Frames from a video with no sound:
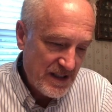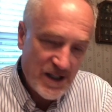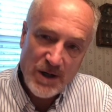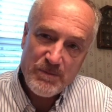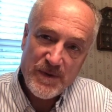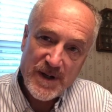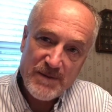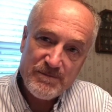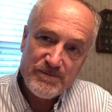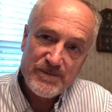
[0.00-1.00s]
help
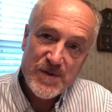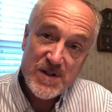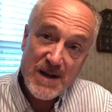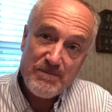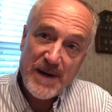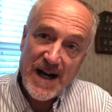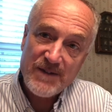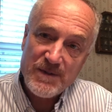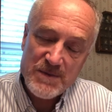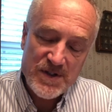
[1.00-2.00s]
them step
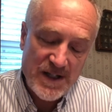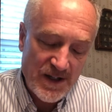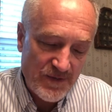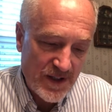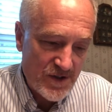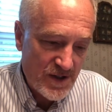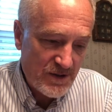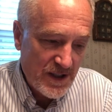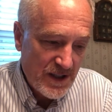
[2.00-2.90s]
back from this conflict. So